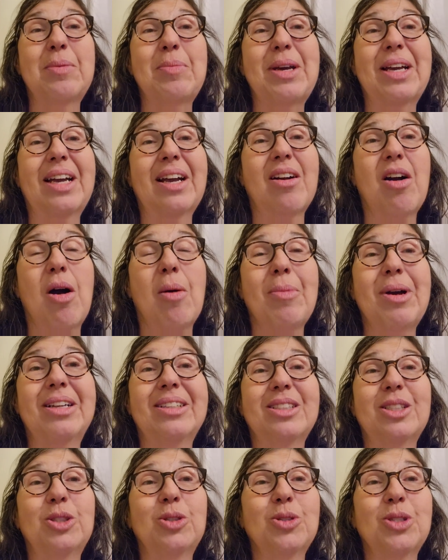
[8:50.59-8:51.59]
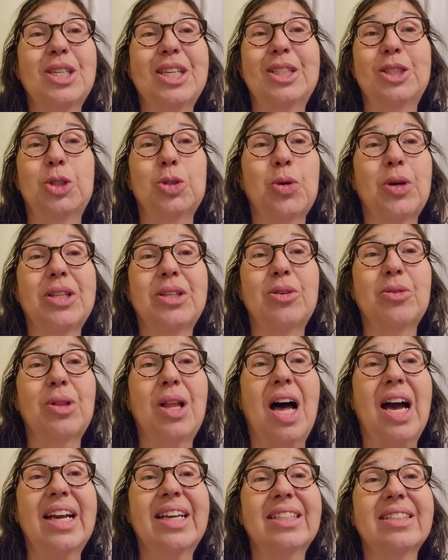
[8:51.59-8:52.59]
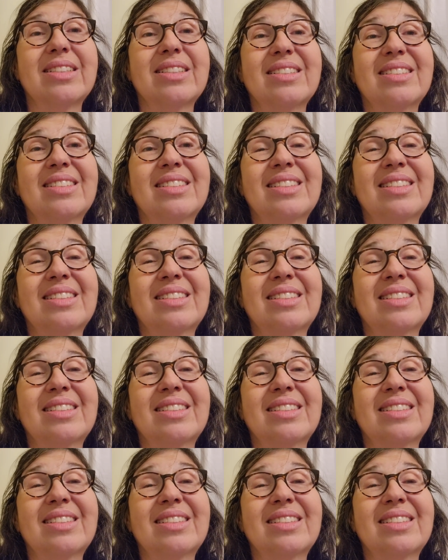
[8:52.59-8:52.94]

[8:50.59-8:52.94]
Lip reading: make a comment. Did you see a join you liked?